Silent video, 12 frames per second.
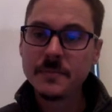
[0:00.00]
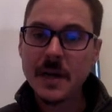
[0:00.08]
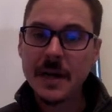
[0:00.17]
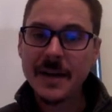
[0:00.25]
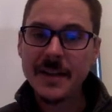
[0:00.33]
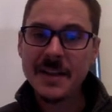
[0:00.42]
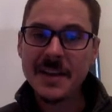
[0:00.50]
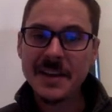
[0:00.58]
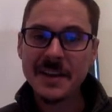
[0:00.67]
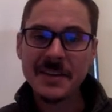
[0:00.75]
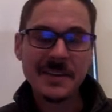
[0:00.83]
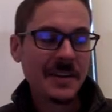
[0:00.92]
I like it.
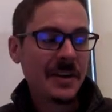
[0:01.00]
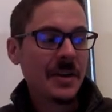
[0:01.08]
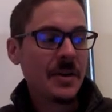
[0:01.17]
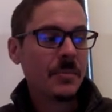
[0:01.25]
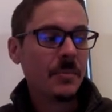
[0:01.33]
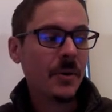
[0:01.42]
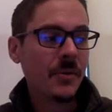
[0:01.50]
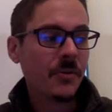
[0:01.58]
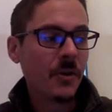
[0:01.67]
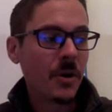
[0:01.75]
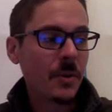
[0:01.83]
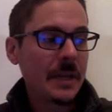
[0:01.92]

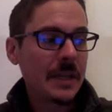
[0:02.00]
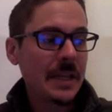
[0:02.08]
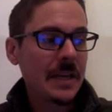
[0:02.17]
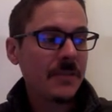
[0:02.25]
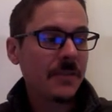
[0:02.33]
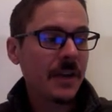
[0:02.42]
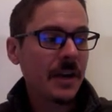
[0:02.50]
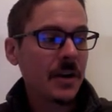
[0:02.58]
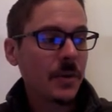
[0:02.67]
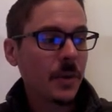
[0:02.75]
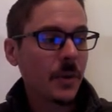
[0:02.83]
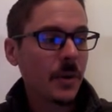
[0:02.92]
Before we leave here,
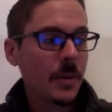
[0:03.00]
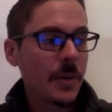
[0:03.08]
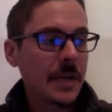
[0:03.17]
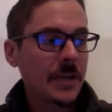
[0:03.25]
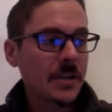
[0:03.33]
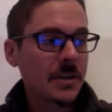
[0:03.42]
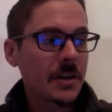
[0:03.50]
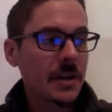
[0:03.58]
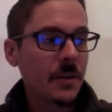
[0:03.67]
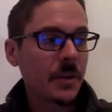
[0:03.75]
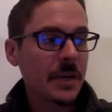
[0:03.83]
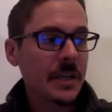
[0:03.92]
we want to make sure that
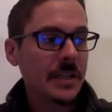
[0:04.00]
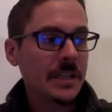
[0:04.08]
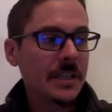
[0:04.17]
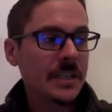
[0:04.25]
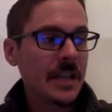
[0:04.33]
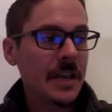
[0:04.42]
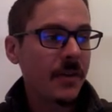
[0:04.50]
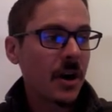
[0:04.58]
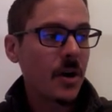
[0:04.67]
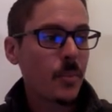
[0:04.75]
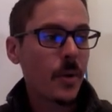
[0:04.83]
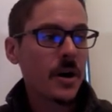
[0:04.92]
we save our
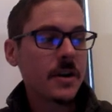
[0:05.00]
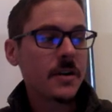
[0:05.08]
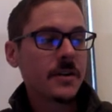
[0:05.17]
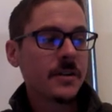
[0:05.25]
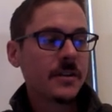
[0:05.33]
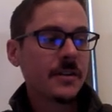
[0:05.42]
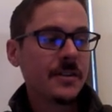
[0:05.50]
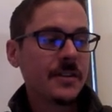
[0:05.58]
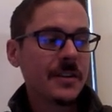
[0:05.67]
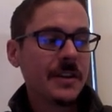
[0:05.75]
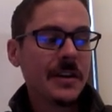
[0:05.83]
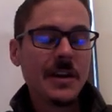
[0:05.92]
part.
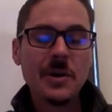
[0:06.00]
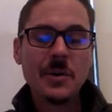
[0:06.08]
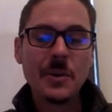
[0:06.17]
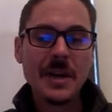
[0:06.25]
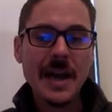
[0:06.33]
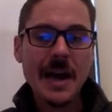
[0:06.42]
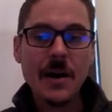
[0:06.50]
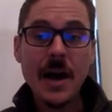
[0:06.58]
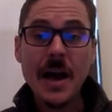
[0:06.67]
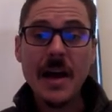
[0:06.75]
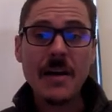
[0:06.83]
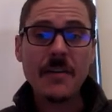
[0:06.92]
We now
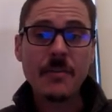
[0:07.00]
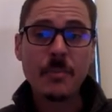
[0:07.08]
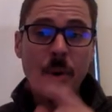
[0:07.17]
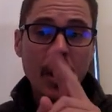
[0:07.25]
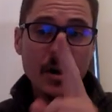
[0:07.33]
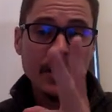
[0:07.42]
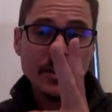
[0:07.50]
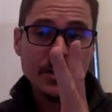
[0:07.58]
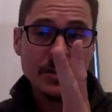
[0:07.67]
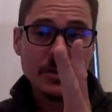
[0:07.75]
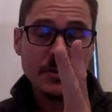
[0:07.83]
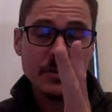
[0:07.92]
have part
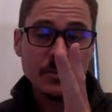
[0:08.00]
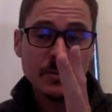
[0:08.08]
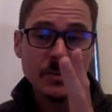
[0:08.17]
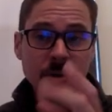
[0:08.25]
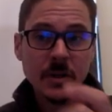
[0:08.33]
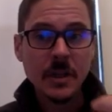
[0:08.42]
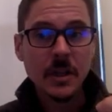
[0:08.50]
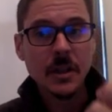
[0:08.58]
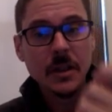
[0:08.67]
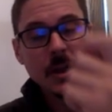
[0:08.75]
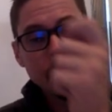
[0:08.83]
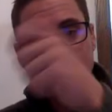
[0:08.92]
2
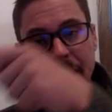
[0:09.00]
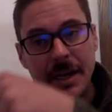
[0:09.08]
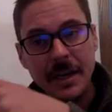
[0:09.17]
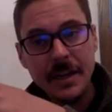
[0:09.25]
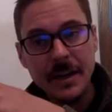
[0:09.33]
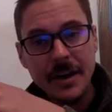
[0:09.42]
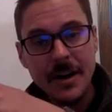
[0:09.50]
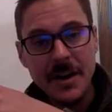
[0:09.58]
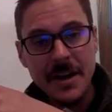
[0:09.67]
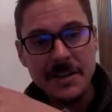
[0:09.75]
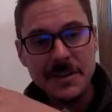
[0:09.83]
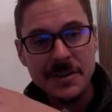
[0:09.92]
located in our
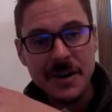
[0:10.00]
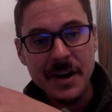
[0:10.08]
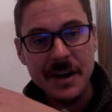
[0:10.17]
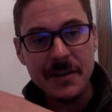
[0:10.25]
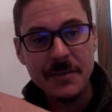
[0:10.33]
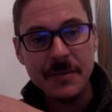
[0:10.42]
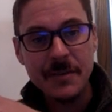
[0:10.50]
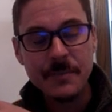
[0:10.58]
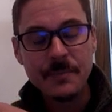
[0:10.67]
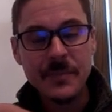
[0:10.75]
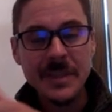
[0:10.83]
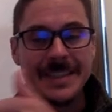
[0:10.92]
H drive.
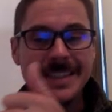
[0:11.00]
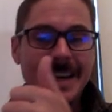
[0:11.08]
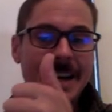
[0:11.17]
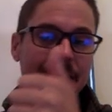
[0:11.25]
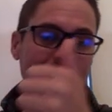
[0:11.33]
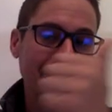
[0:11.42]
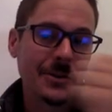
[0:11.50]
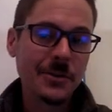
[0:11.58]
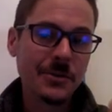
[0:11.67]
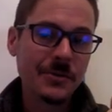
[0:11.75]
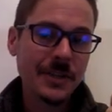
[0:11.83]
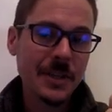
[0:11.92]
It's got the
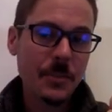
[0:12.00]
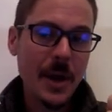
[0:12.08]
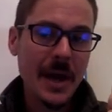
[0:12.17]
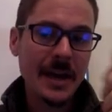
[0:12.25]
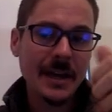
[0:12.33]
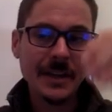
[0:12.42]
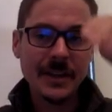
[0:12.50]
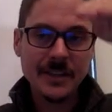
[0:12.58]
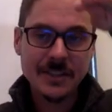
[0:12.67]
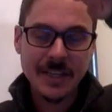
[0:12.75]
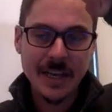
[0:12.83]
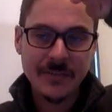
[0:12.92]
groove in the back. It's
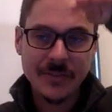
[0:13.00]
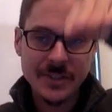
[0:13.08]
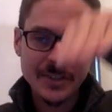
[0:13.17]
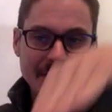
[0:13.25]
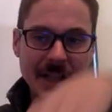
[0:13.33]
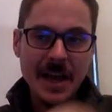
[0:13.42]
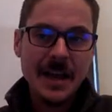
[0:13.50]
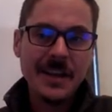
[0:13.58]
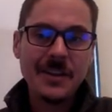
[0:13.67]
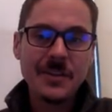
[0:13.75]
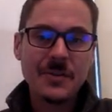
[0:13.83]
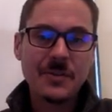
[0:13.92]
got the slide
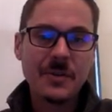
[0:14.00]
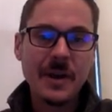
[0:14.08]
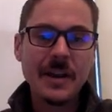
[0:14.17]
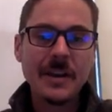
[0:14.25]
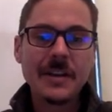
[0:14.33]
in the front.